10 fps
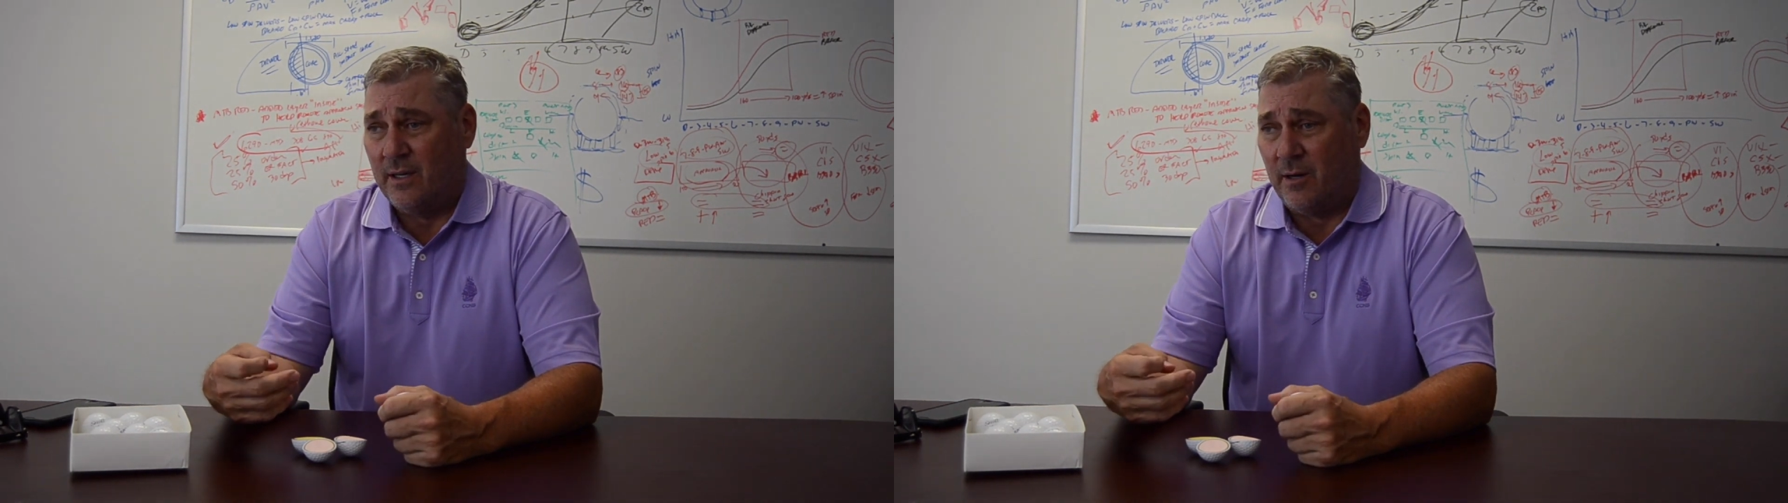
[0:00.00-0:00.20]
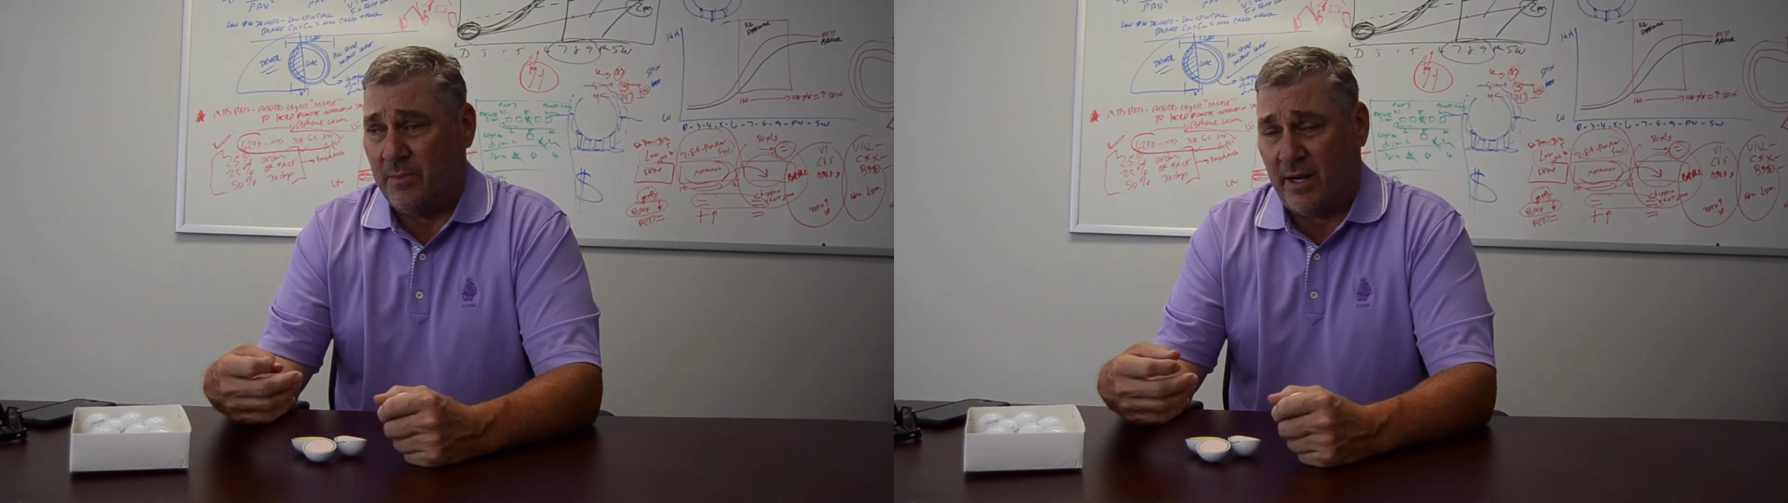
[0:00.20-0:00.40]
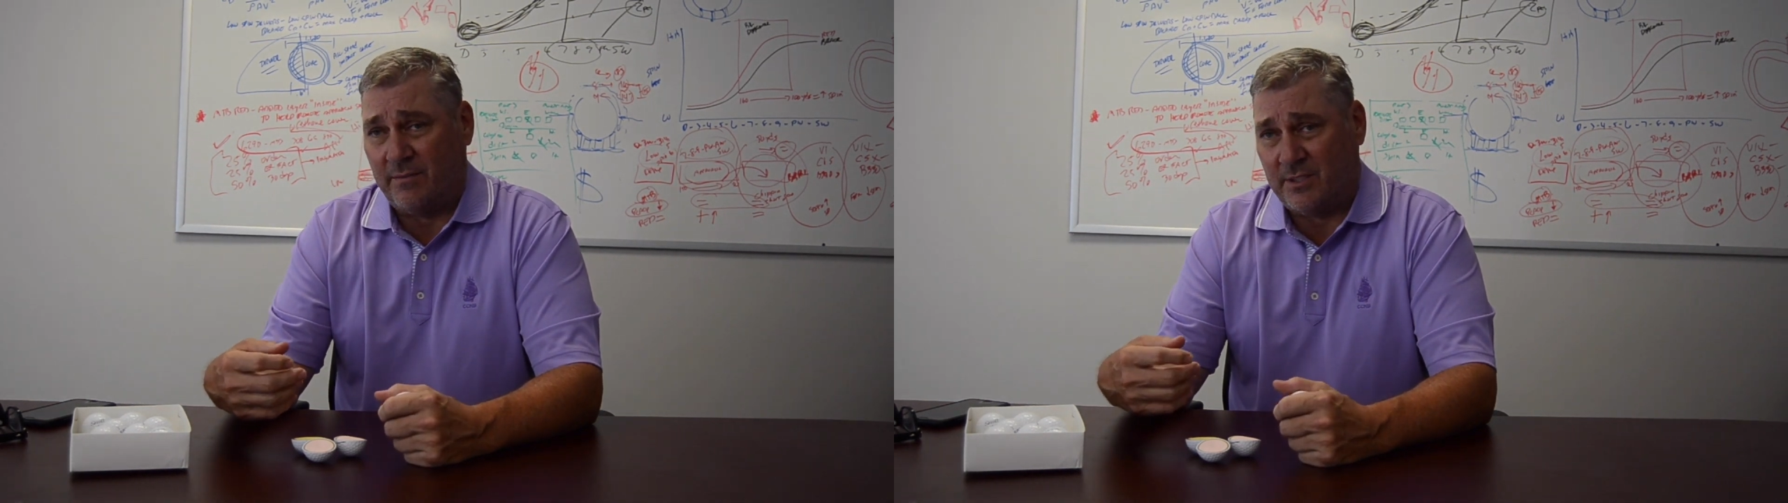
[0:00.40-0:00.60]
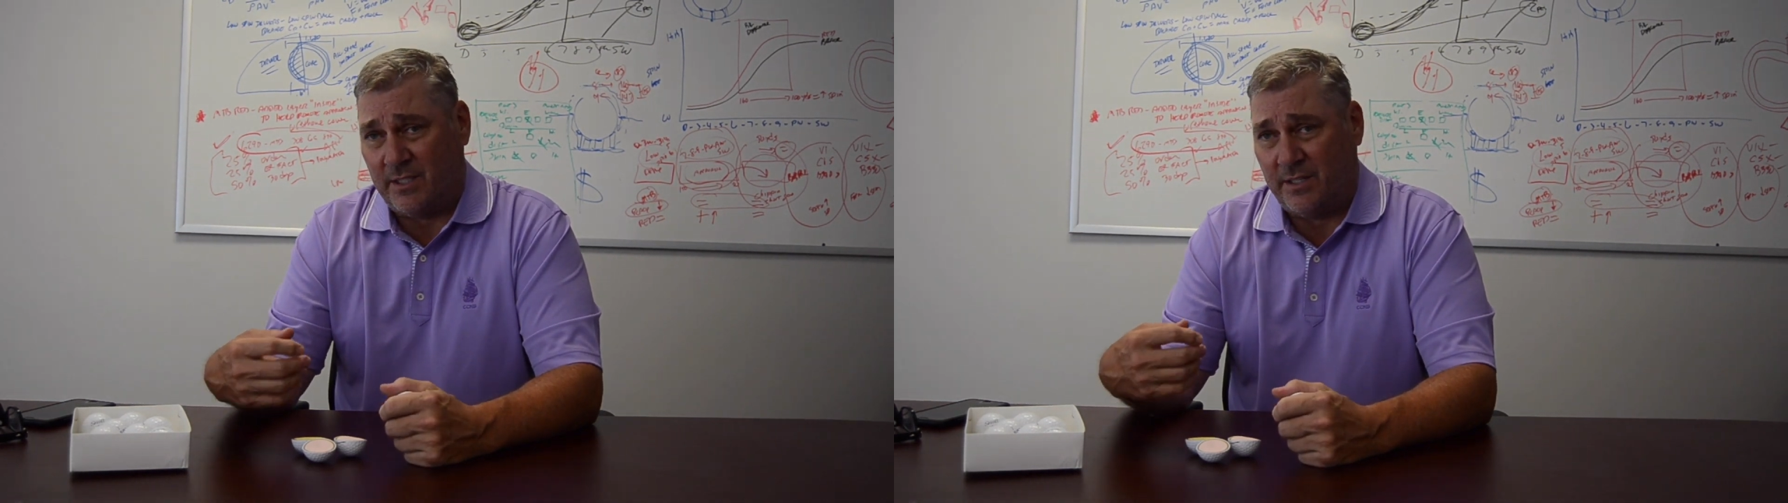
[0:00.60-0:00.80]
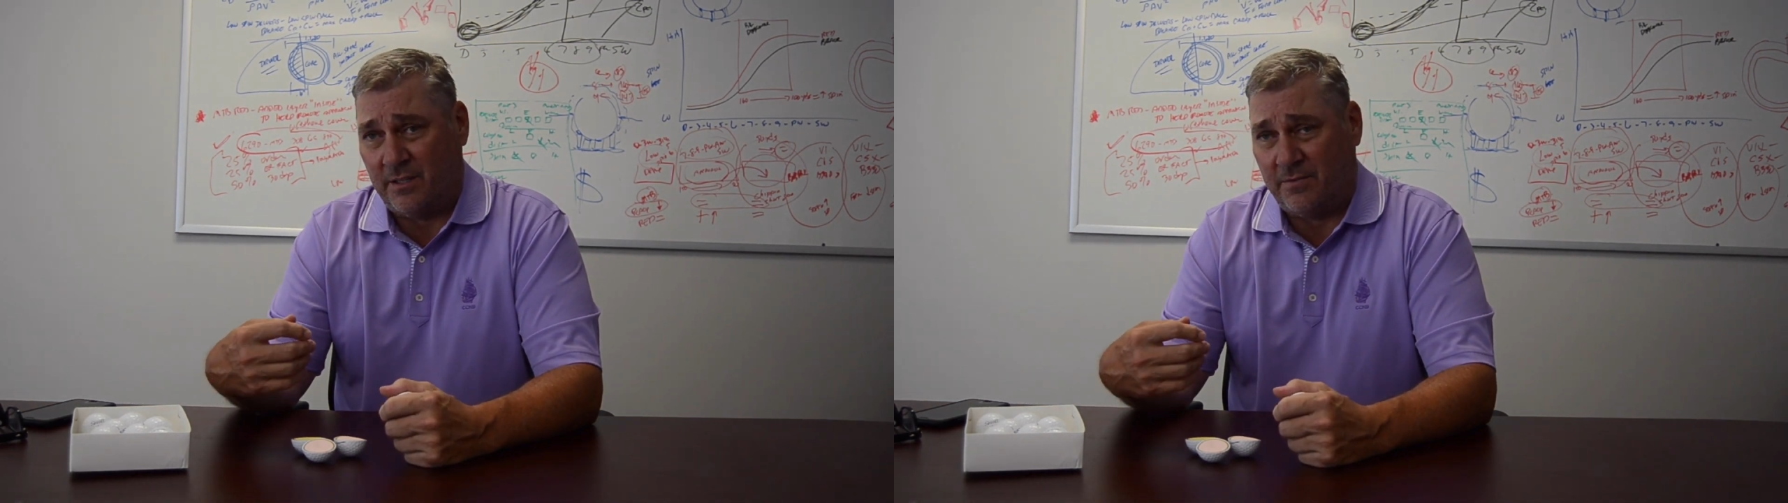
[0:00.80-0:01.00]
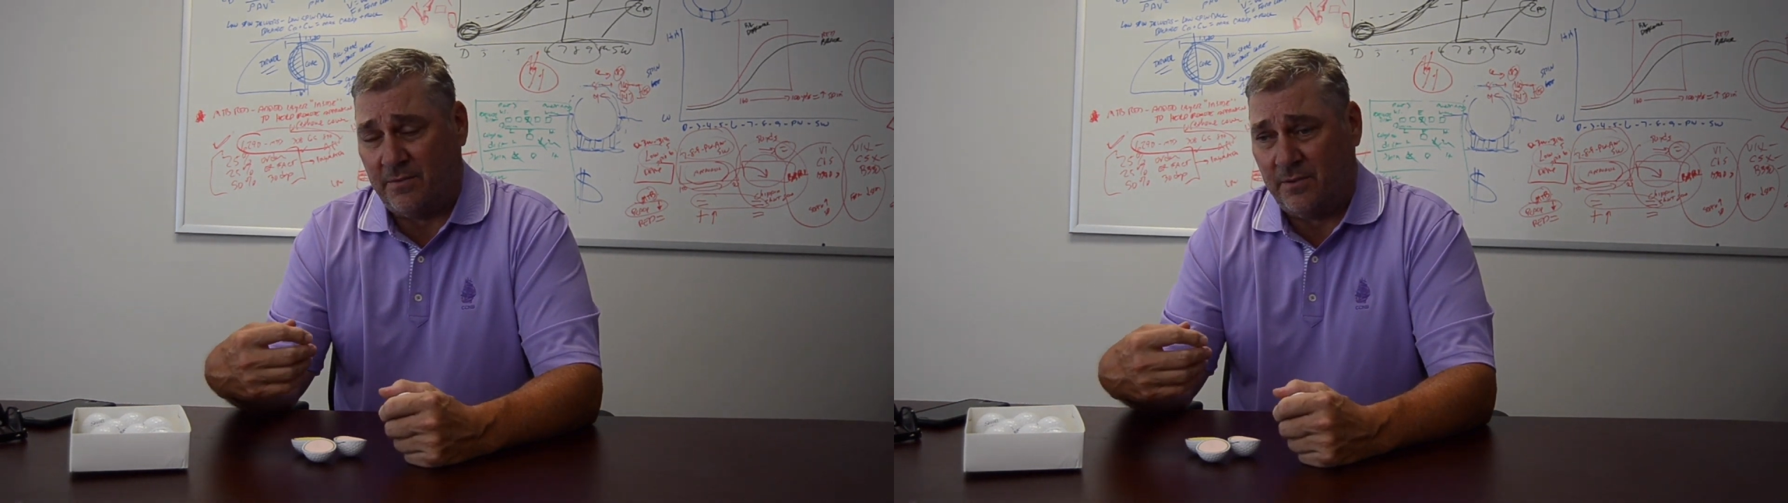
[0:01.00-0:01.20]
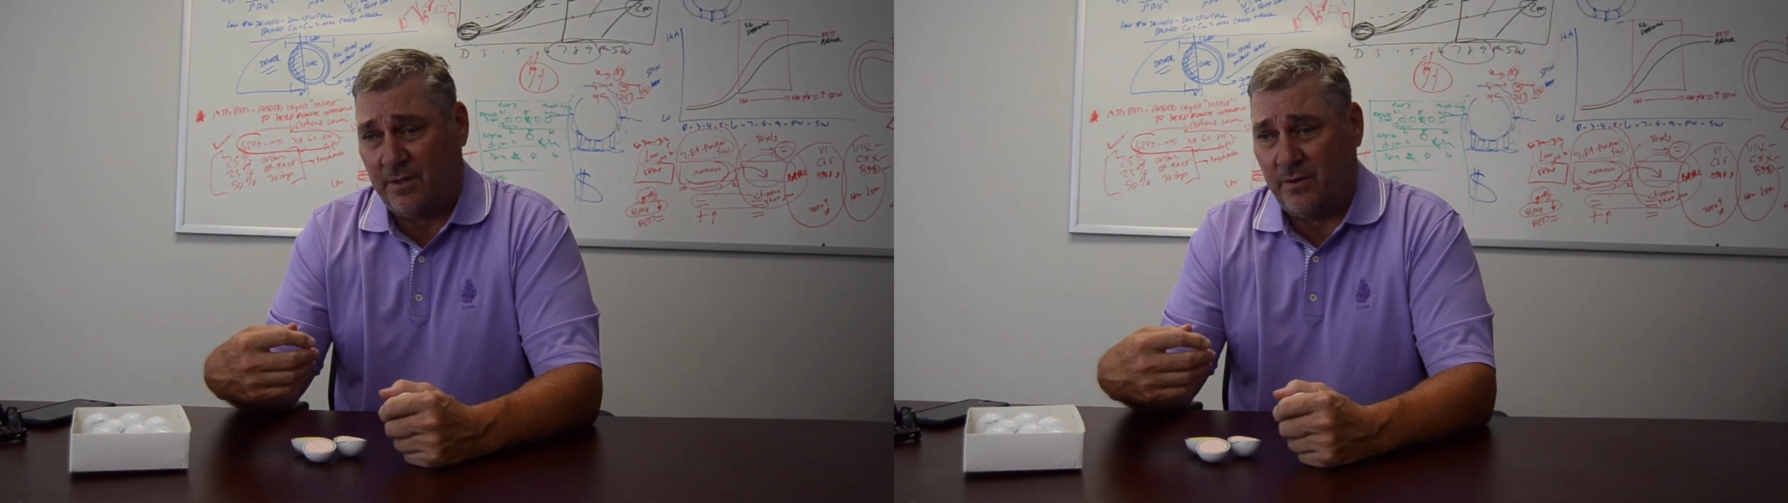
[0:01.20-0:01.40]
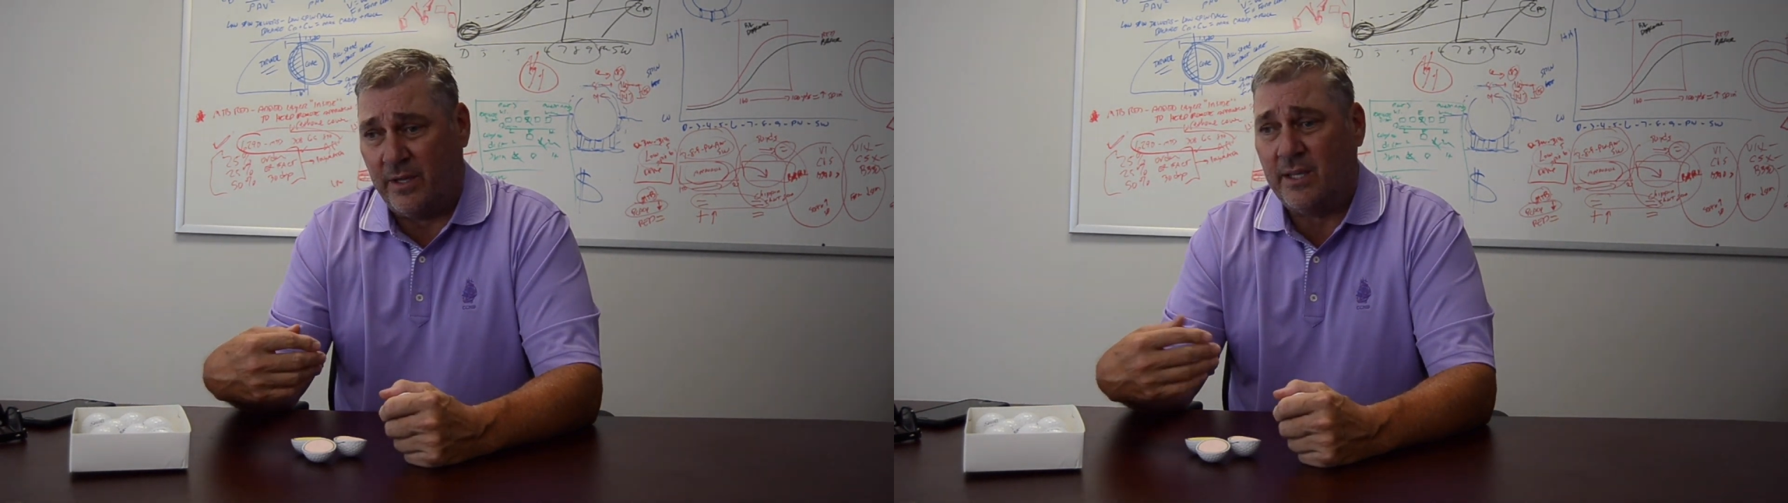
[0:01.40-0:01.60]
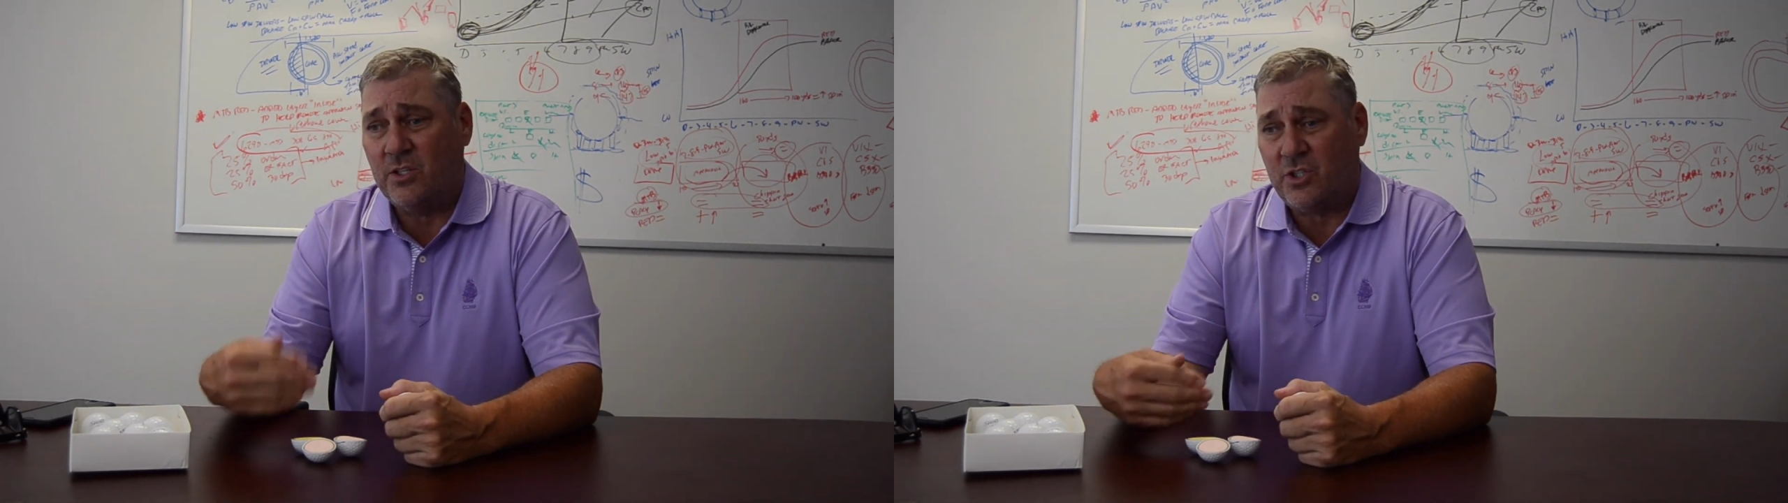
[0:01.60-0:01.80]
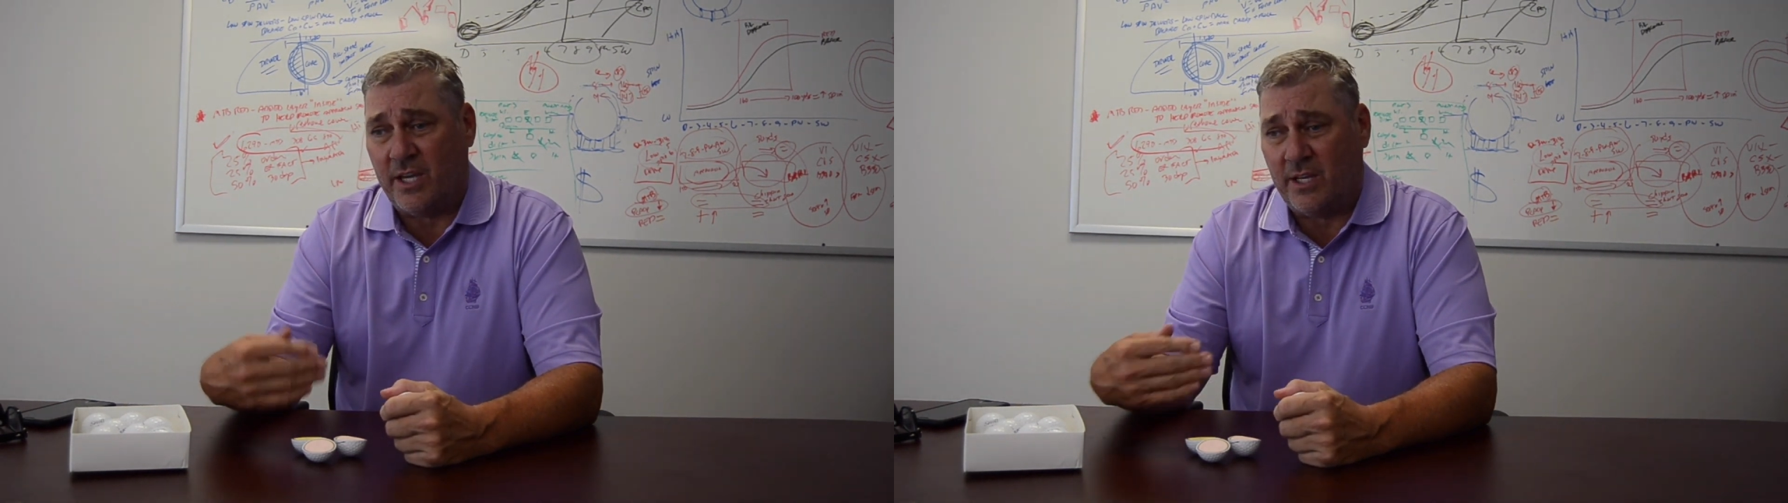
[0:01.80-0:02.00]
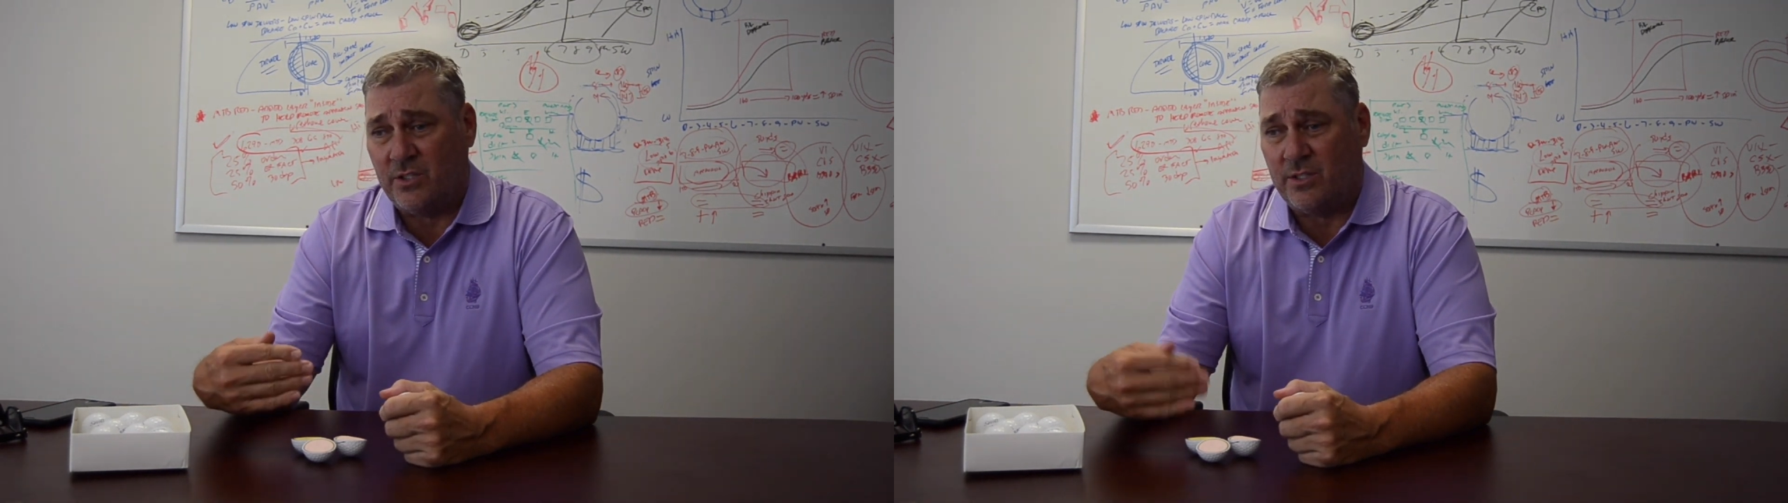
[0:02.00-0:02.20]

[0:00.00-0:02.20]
that I've seen, if it can change